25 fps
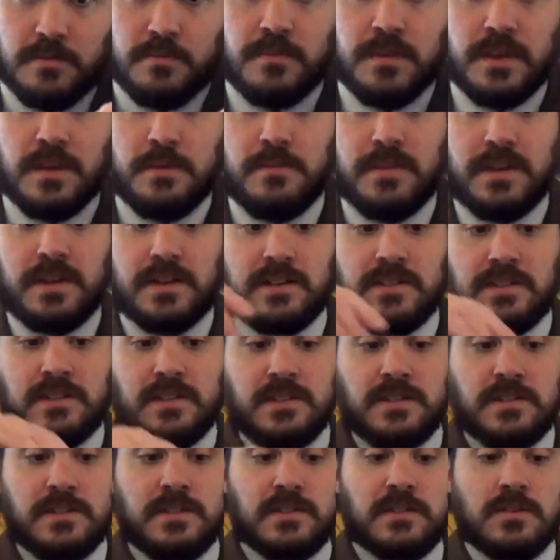me because
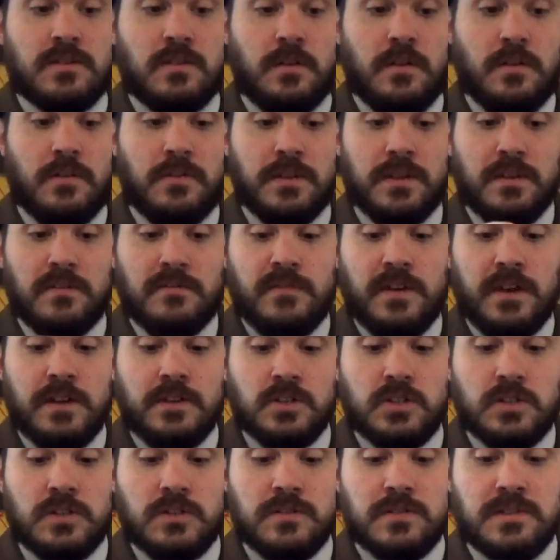this is called The
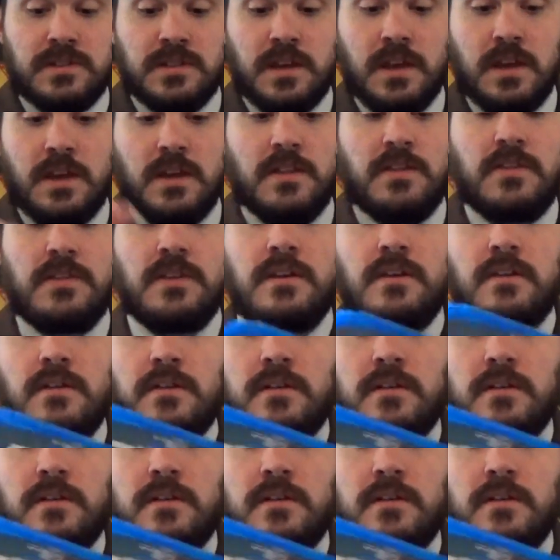Avengers, The